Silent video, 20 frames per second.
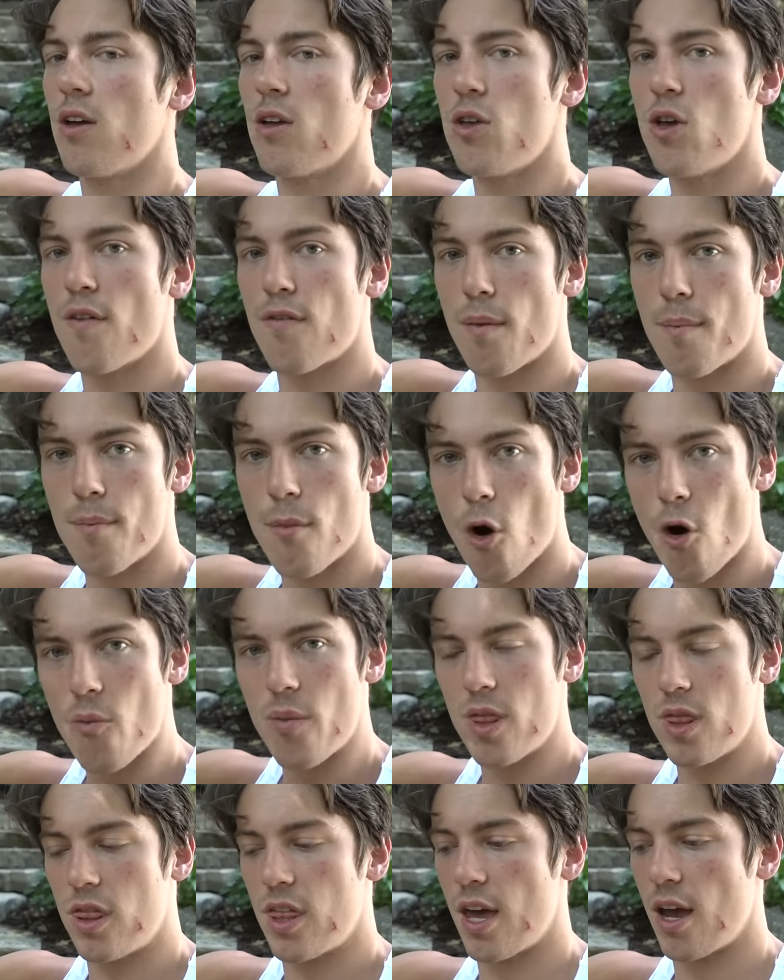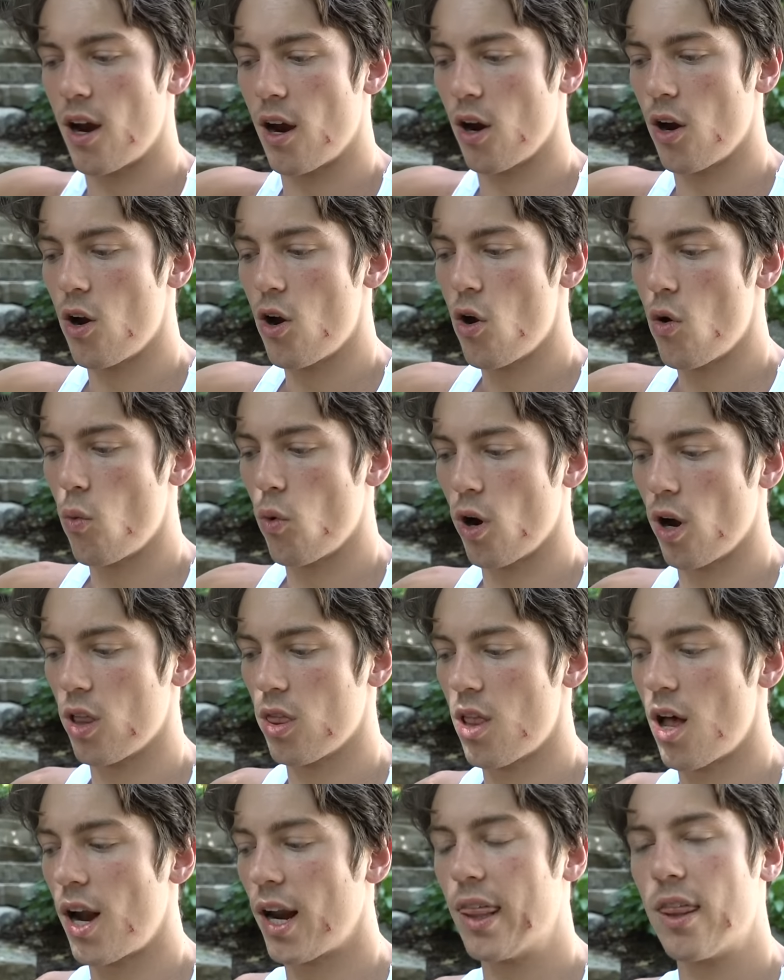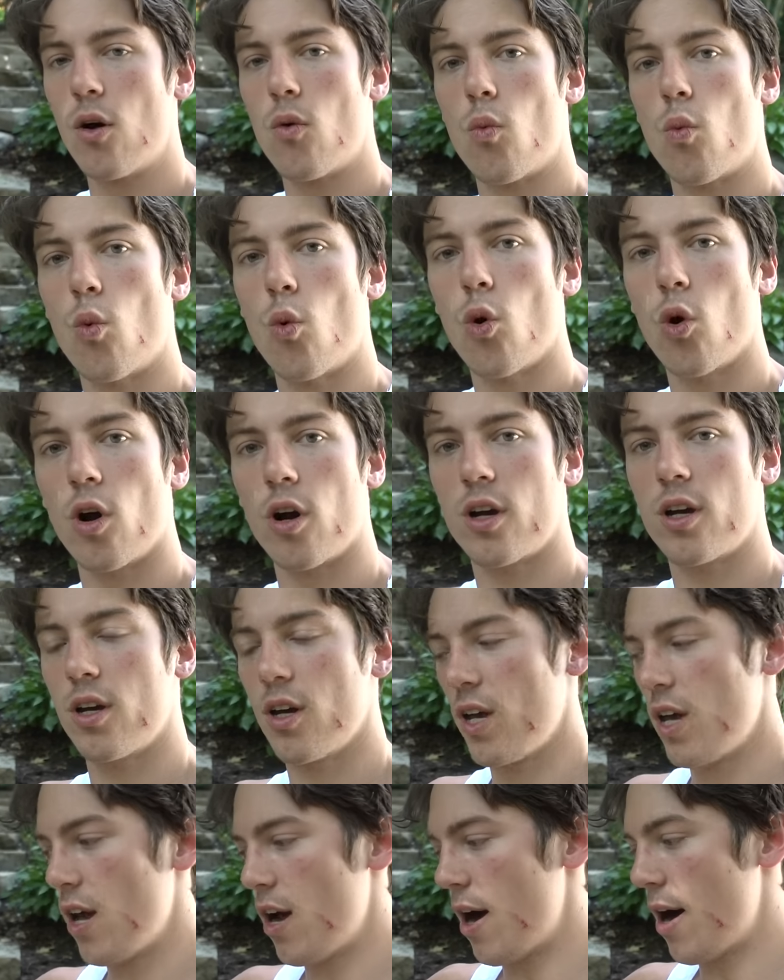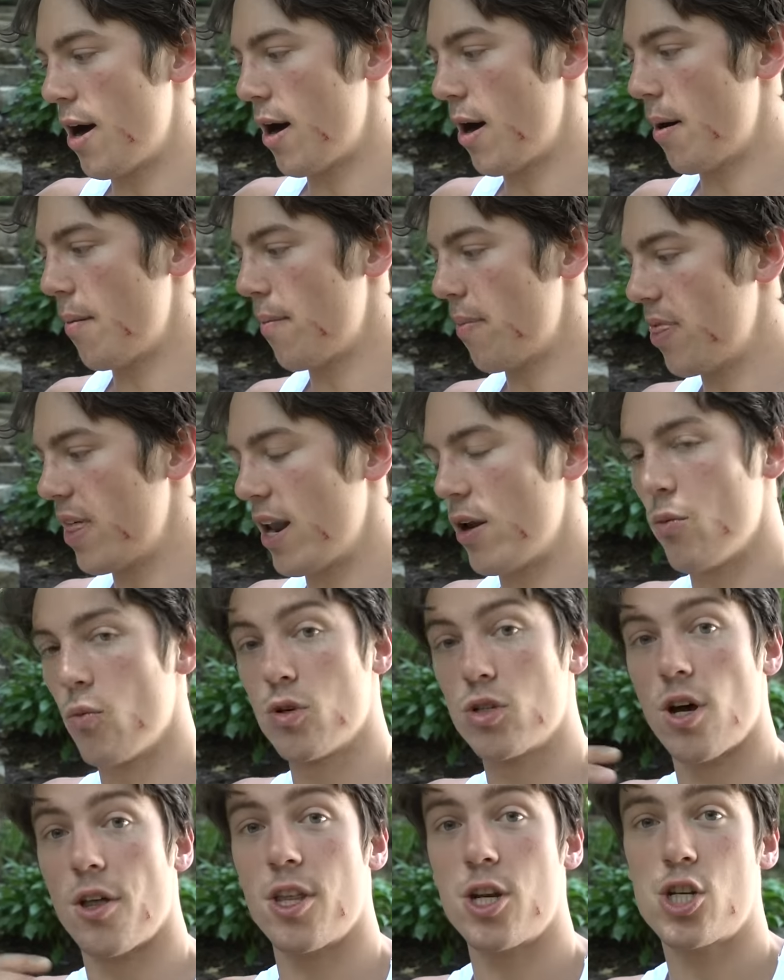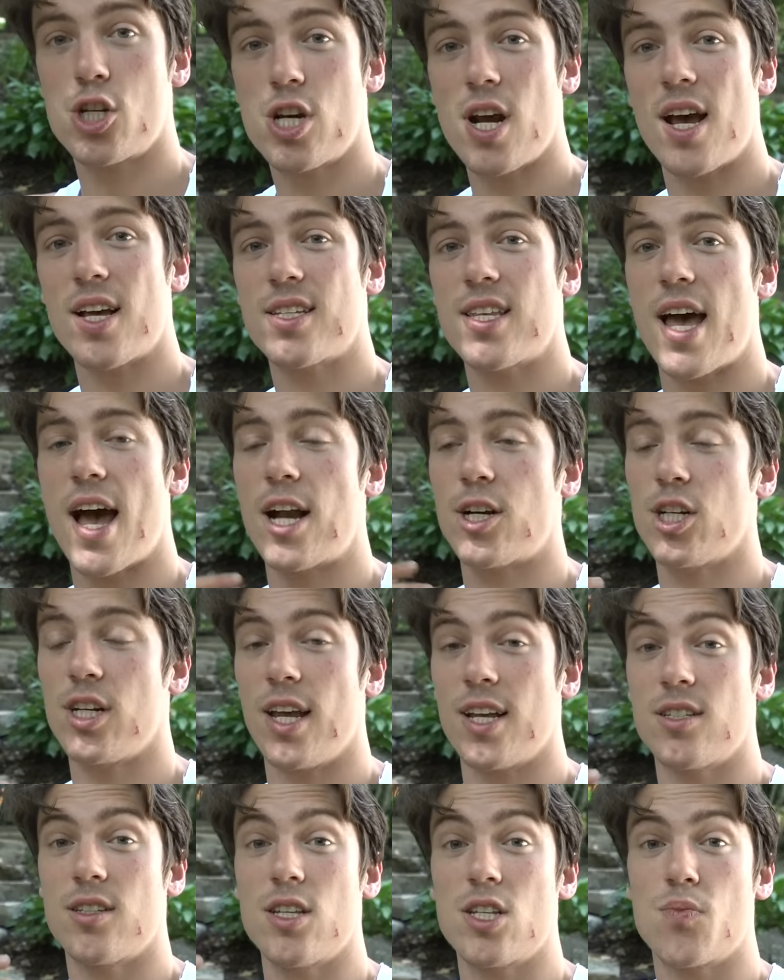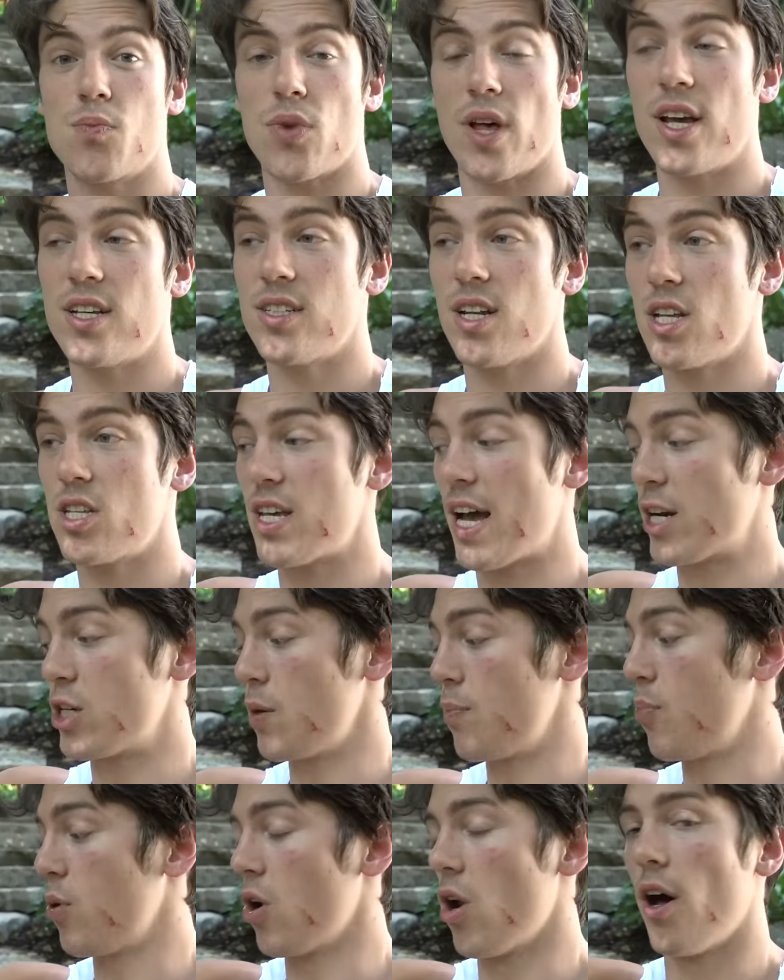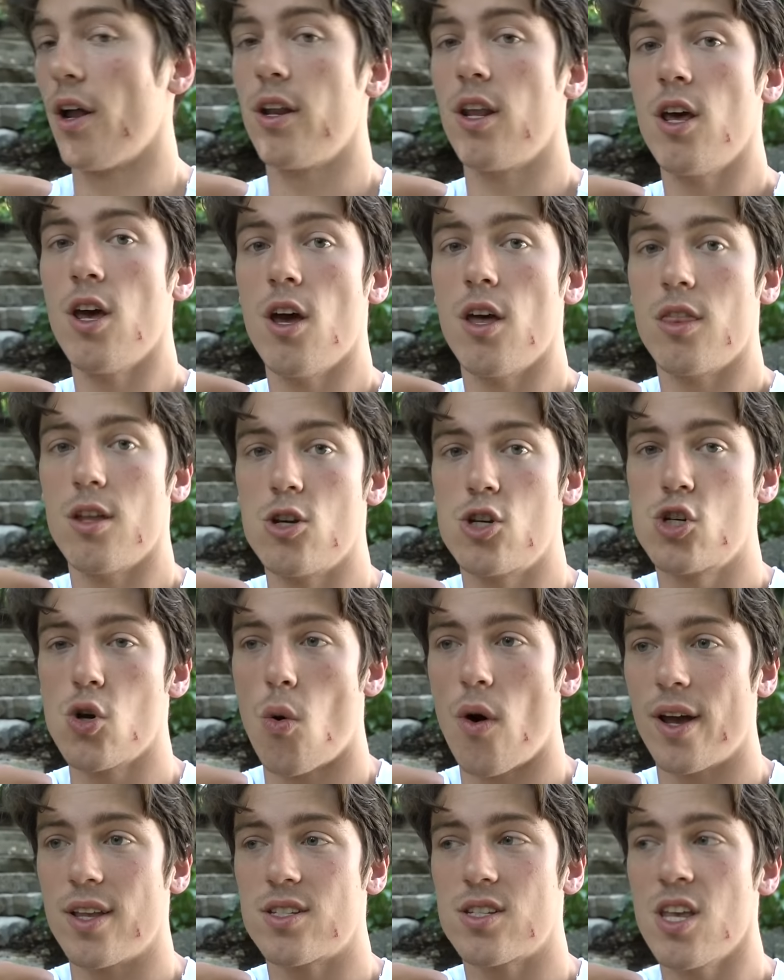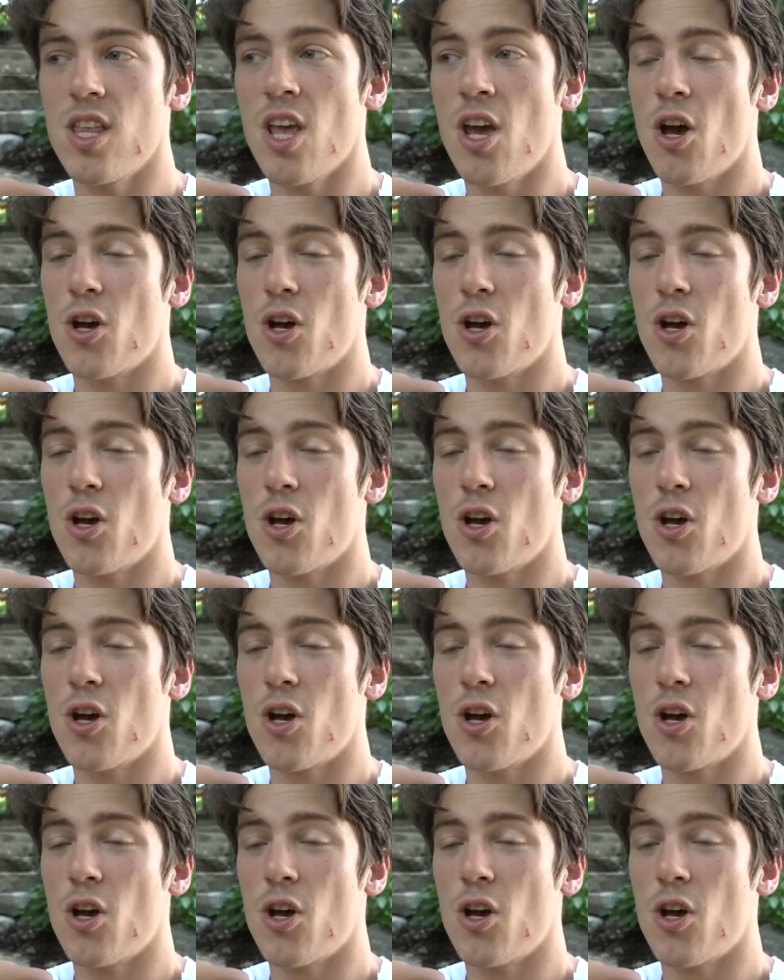you have a moment there where a lot of the work um, that was on the chest actually gets displaced and it's actually put on the joints.